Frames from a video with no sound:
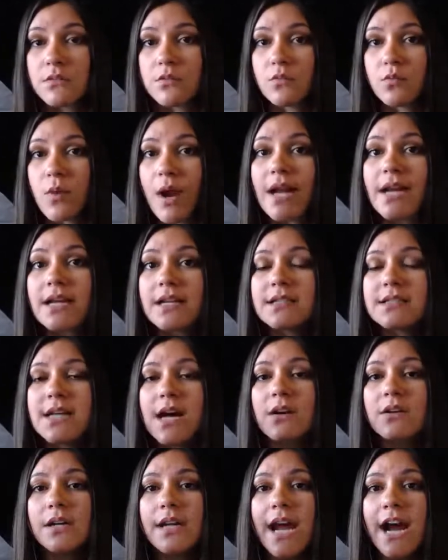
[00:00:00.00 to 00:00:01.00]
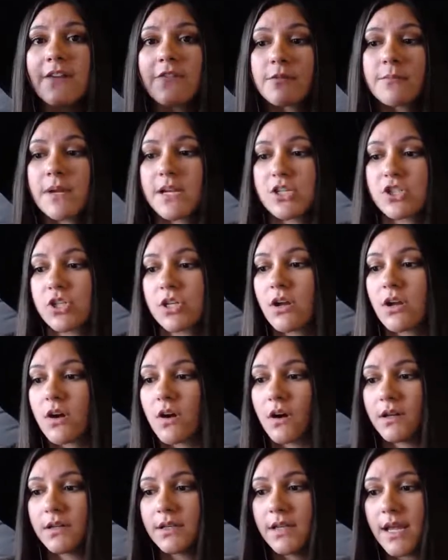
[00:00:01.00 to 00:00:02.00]
writing down an affirmation
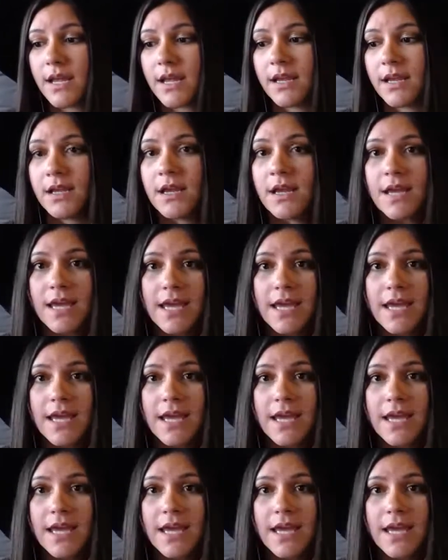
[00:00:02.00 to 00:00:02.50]
on a